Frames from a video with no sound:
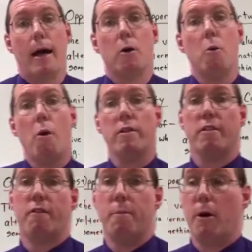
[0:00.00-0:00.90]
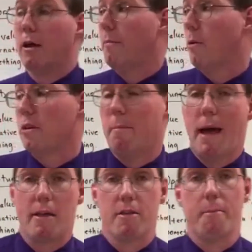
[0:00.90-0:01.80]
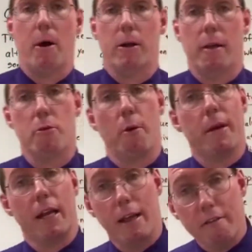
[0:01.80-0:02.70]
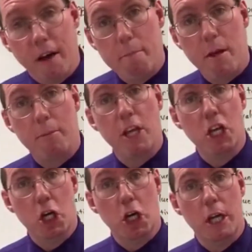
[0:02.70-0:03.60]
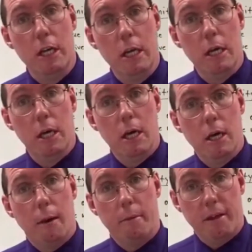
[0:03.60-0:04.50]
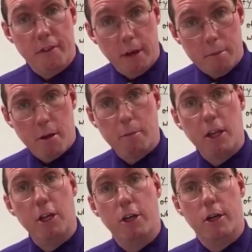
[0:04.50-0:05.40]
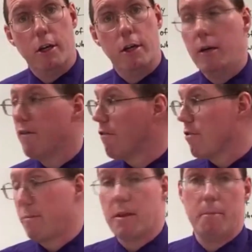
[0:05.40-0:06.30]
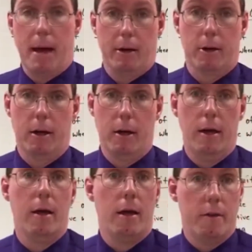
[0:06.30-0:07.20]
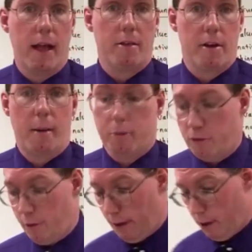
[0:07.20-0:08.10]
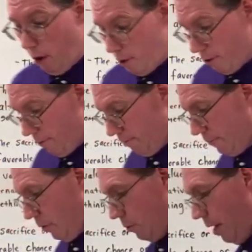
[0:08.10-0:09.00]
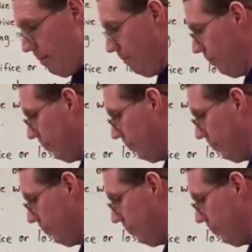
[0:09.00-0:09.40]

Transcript: I don't want the football game, I want the basketball game. So I'm going to give up something good, I'm giving up something good for something better. That's an opportunity cost. Okay?